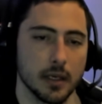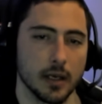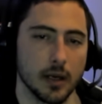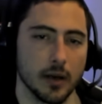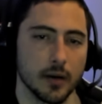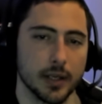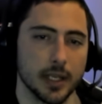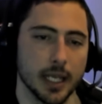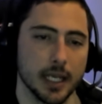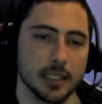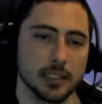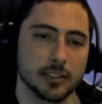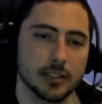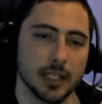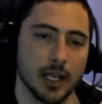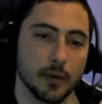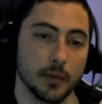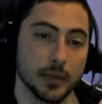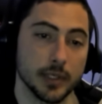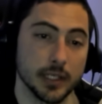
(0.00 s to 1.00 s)
Okay, so
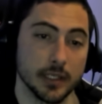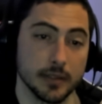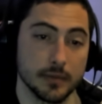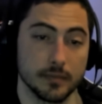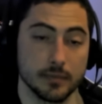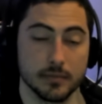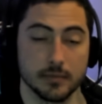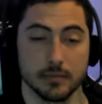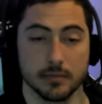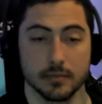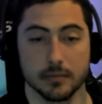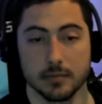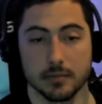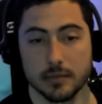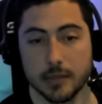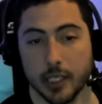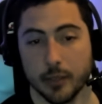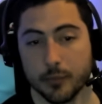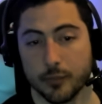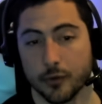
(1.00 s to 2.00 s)
now we
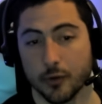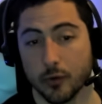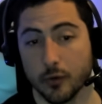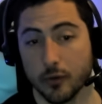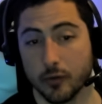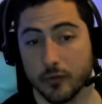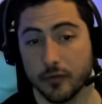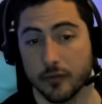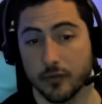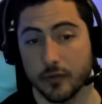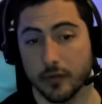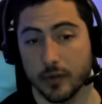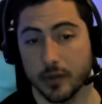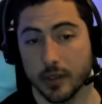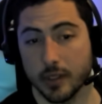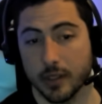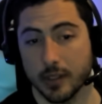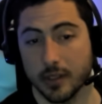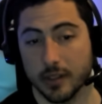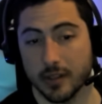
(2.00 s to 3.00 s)
improve
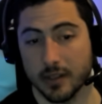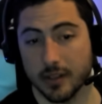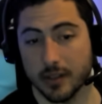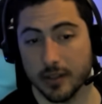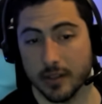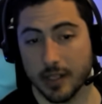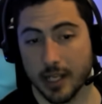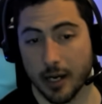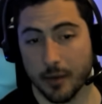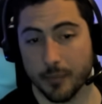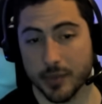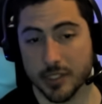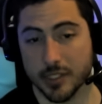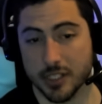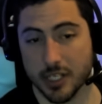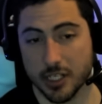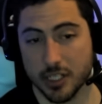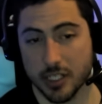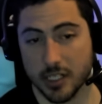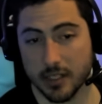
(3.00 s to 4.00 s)
our
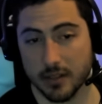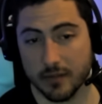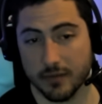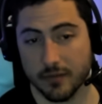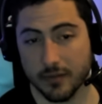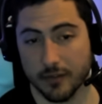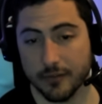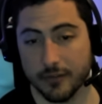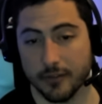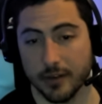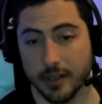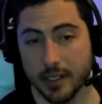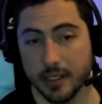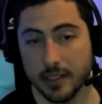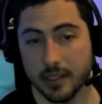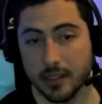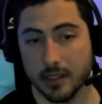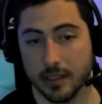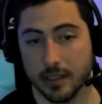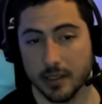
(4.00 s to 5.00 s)
position for free
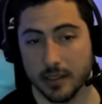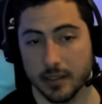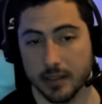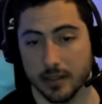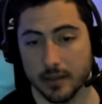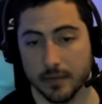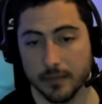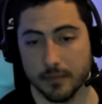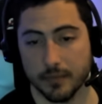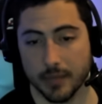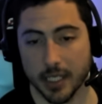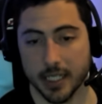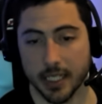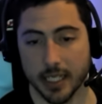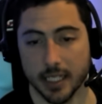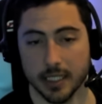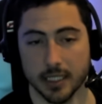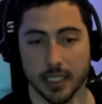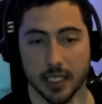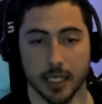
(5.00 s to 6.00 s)
by
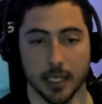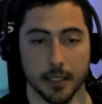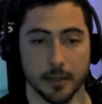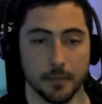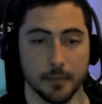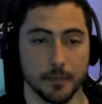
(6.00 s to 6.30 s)
kicking the knight.